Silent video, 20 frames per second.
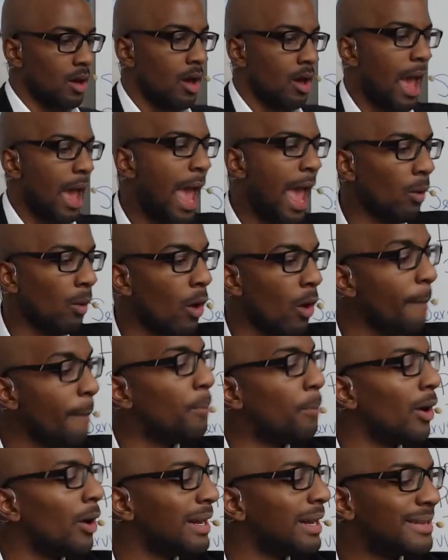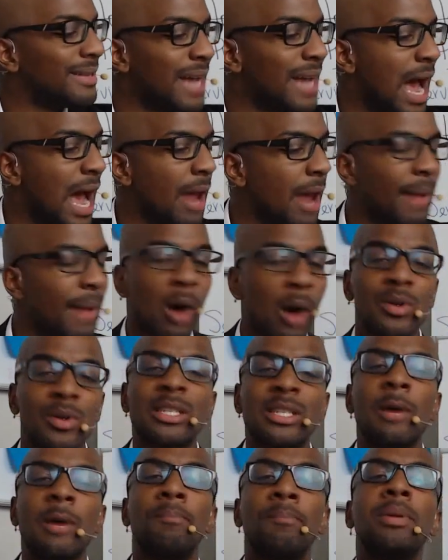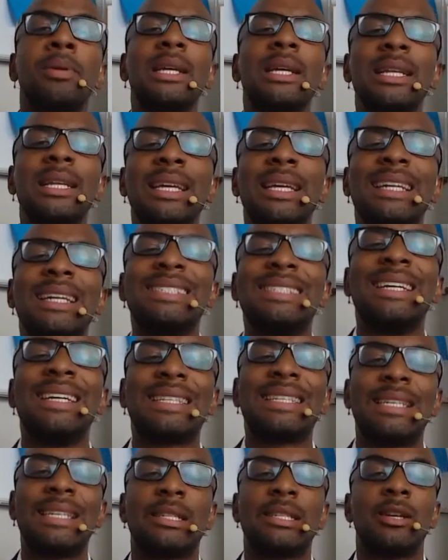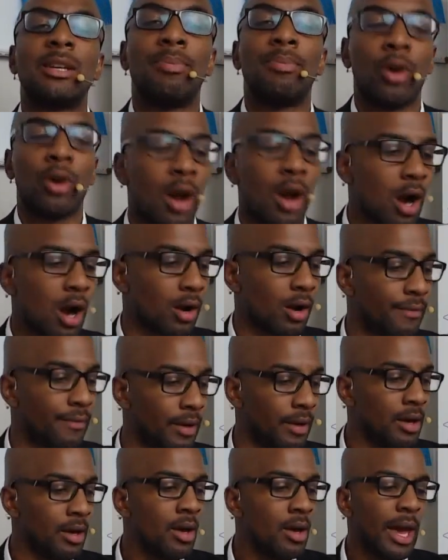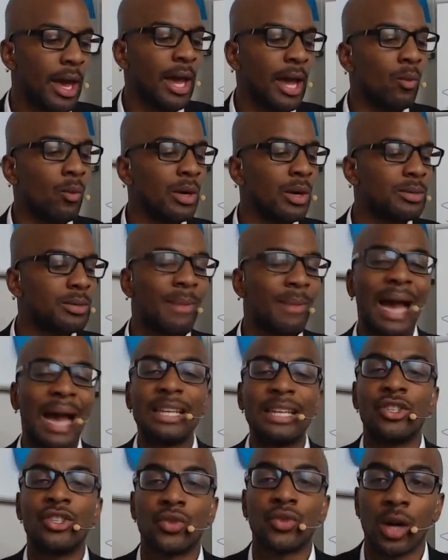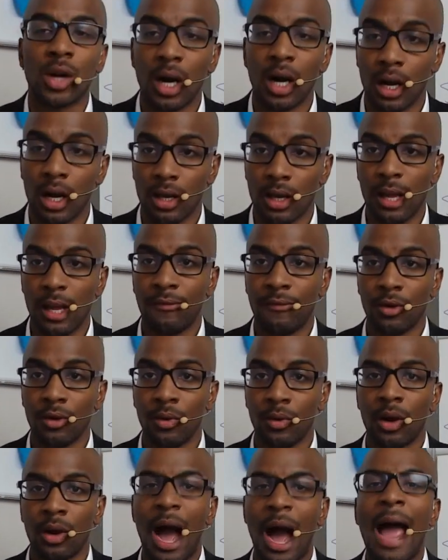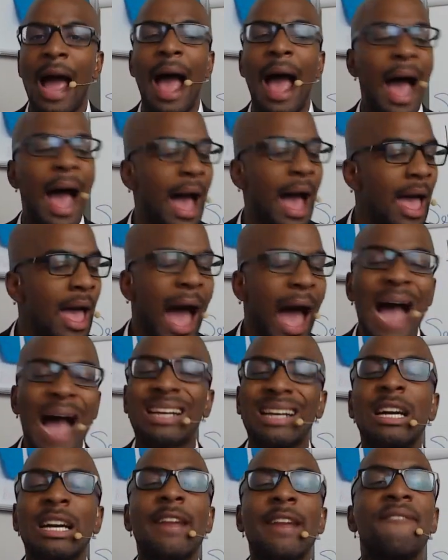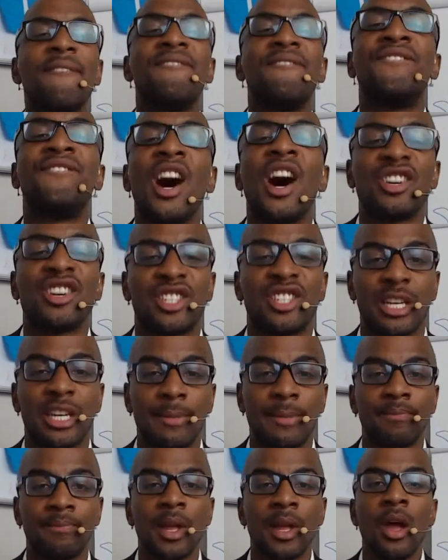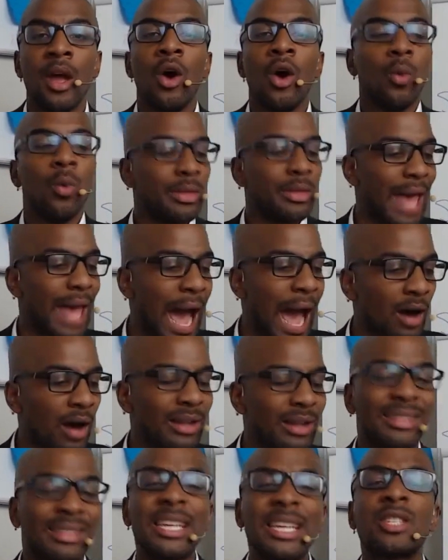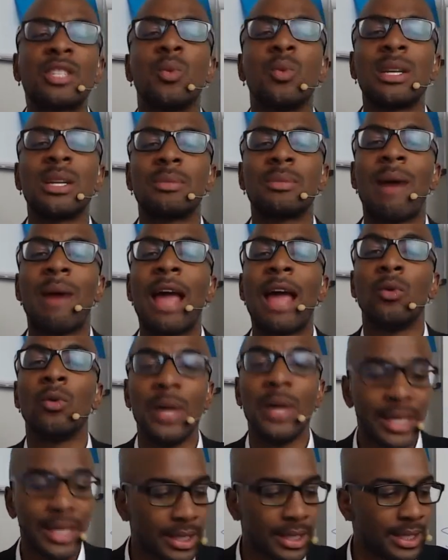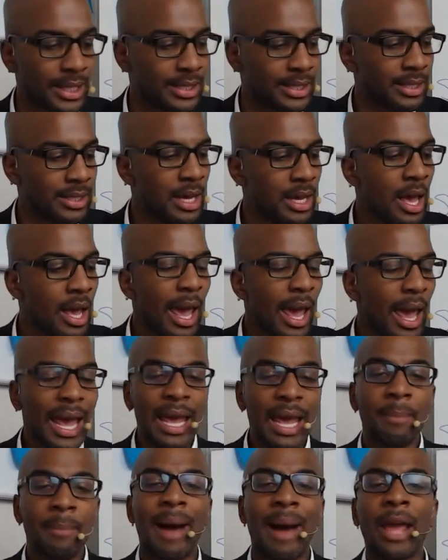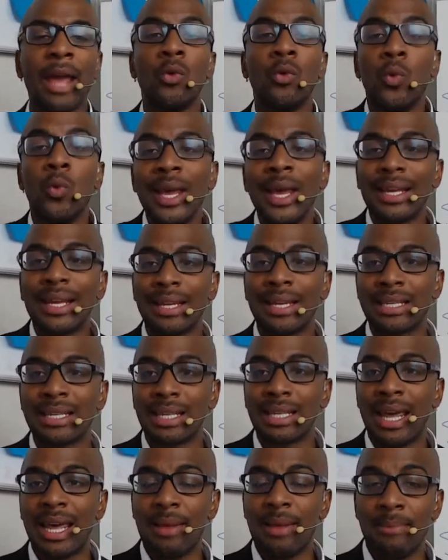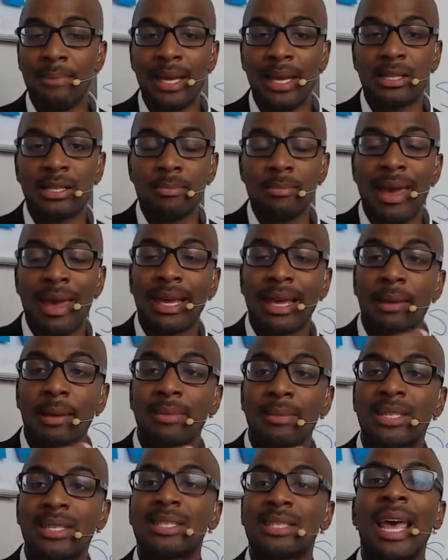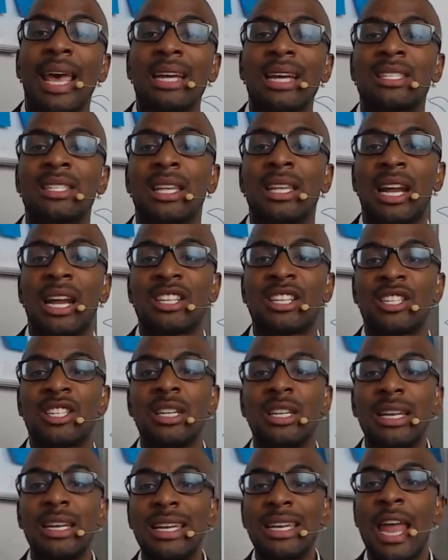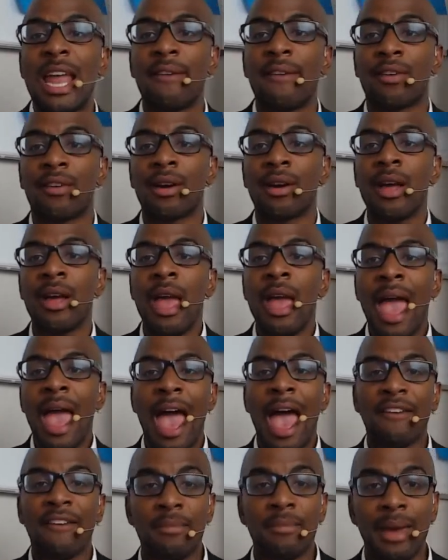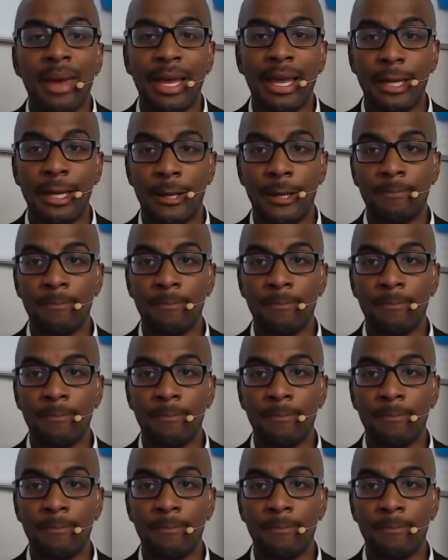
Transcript: At one point in time, I was completely addicted to pornography. It was my drug, if you will. I couldn't function without it. This was my weakness. And my weakness led me to making mistakes that I should never have made.